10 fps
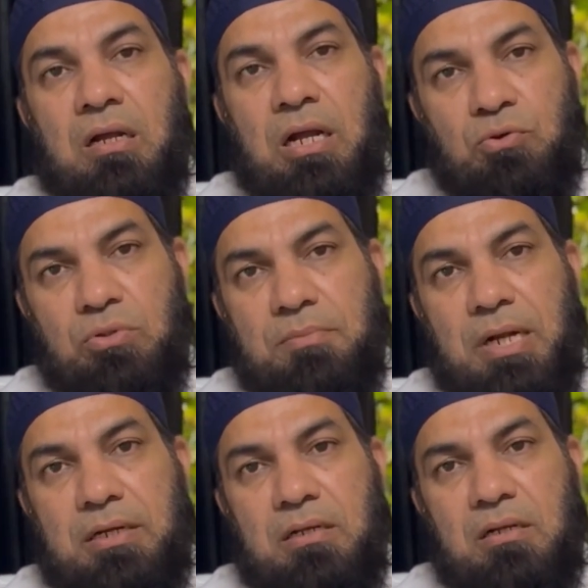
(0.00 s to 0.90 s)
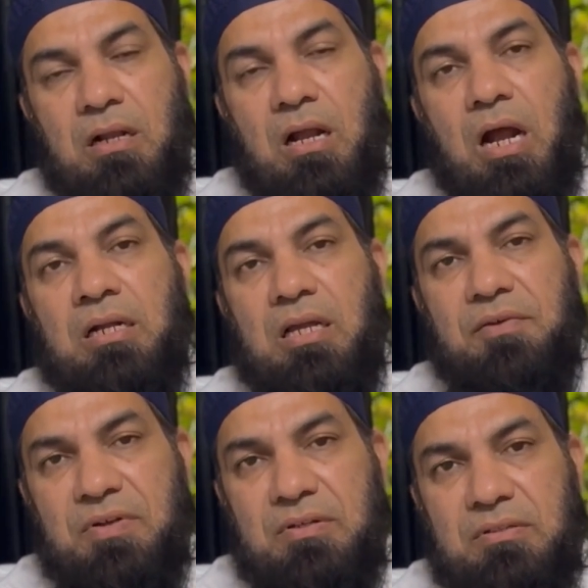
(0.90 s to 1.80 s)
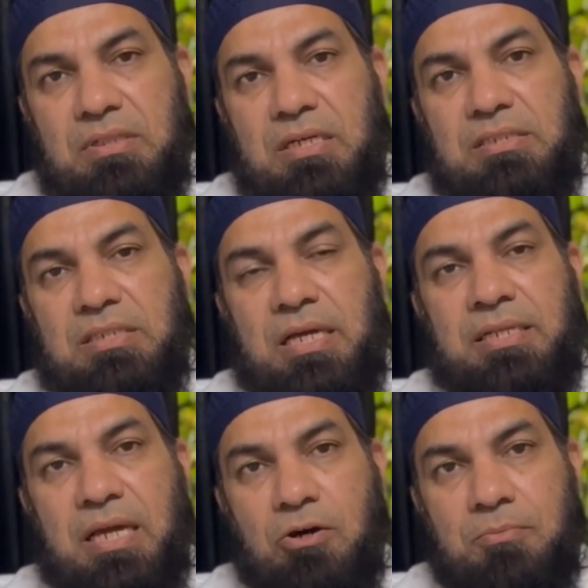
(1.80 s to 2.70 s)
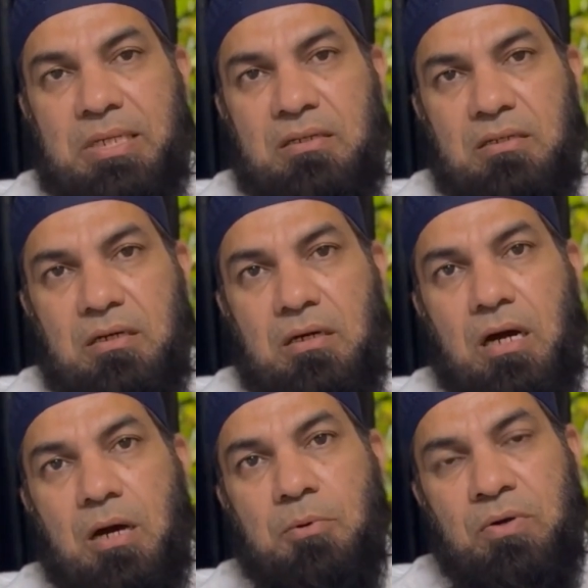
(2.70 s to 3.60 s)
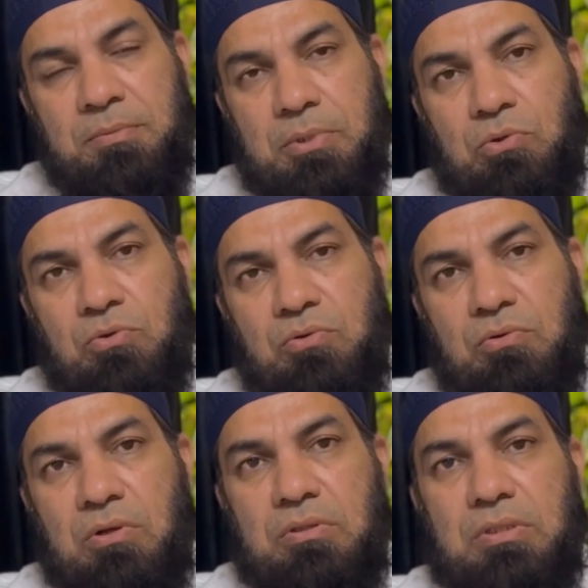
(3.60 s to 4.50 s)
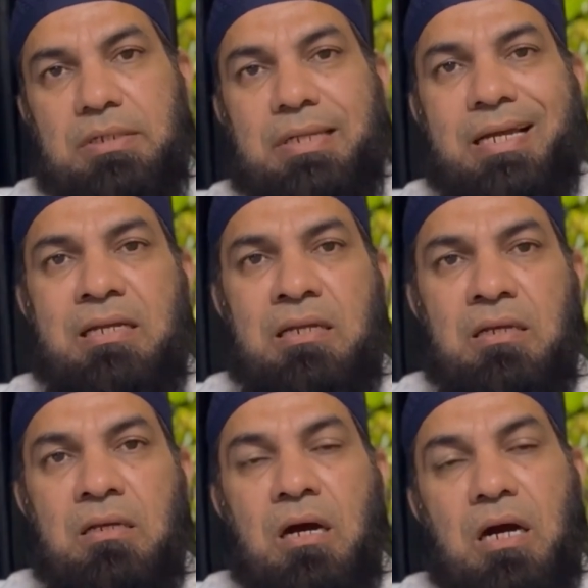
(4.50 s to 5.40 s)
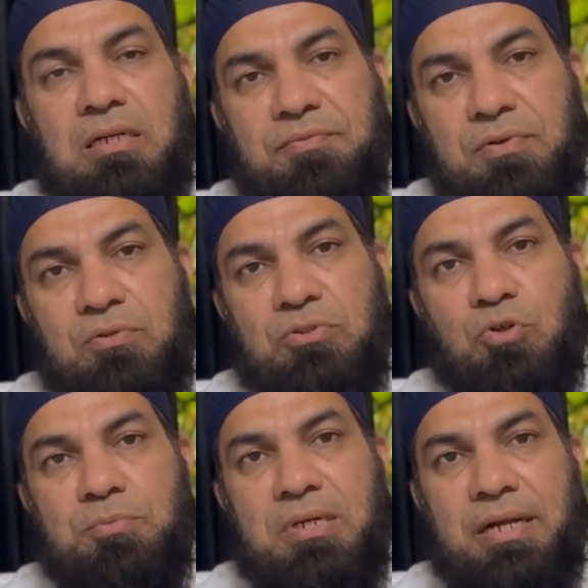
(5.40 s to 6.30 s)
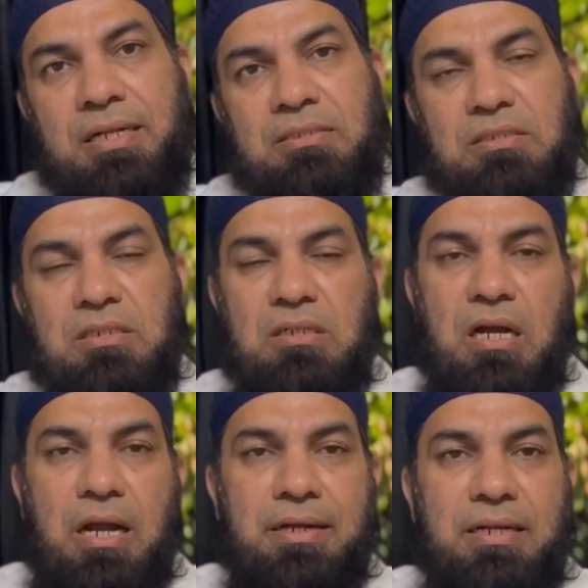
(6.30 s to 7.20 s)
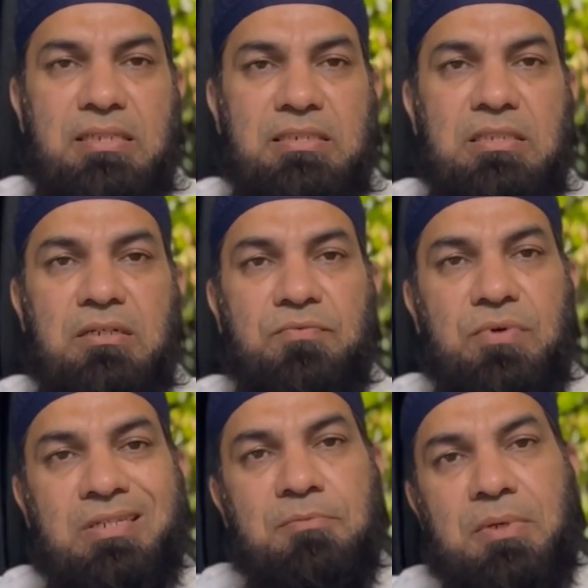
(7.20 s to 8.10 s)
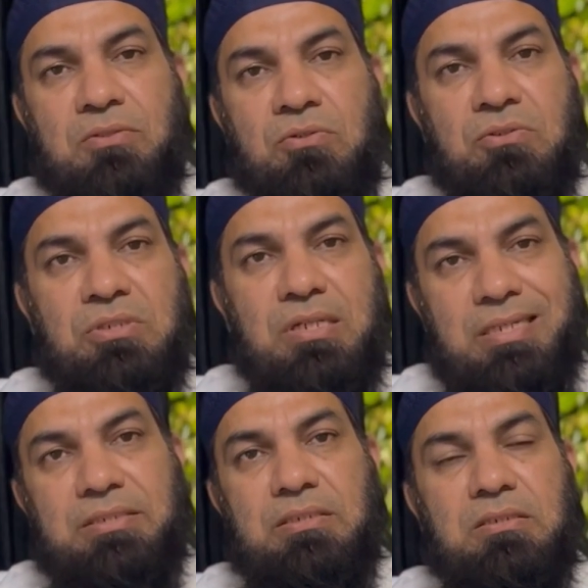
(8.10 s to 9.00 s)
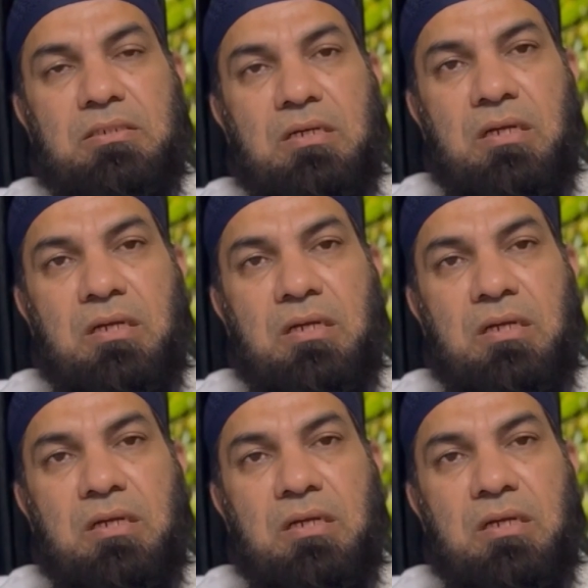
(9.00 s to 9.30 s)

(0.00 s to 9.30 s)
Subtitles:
into the bladder, and if there is any anomaly above and below, the dye under fluoroscopic guidance and tells that where the pathology lies,